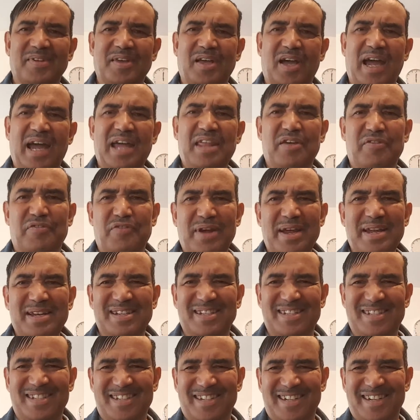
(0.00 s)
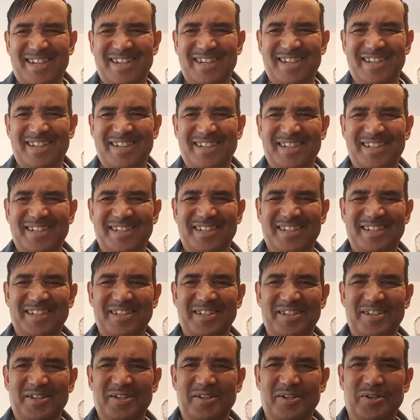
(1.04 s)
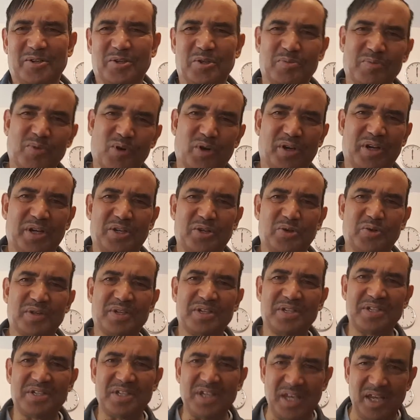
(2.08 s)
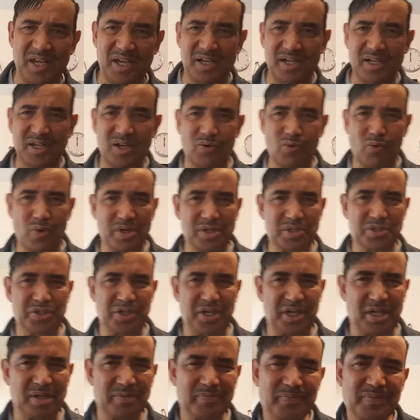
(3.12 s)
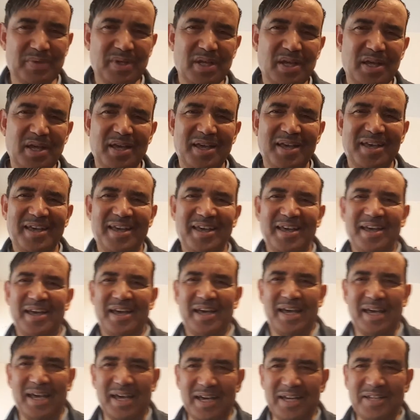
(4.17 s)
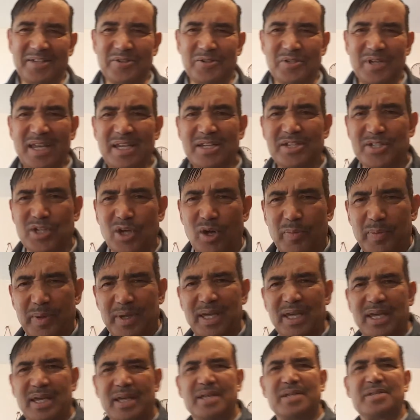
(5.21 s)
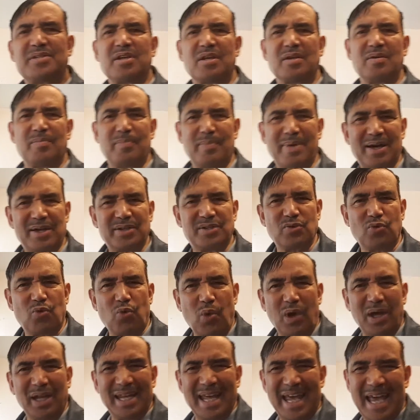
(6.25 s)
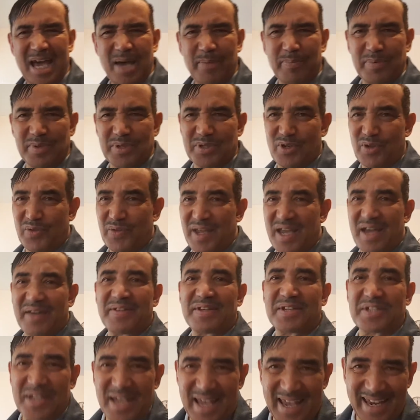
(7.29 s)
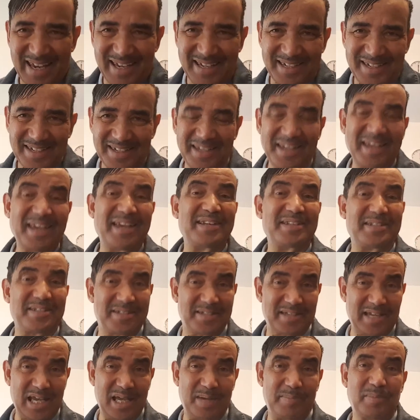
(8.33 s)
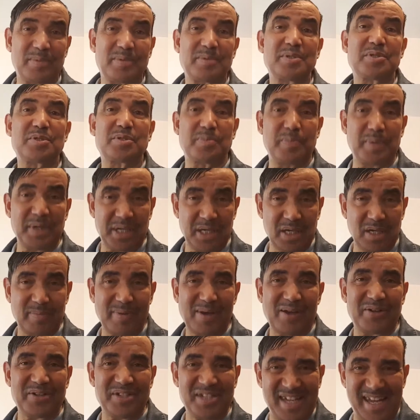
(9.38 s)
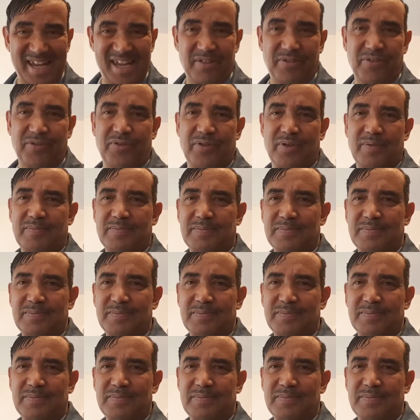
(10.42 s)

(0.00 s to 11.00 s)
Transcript: Hi there, friends. Good morning to you. This is Ian, Wiltshire here. Today's topic is about what happens on the other side. Yes, I'm speaking about death.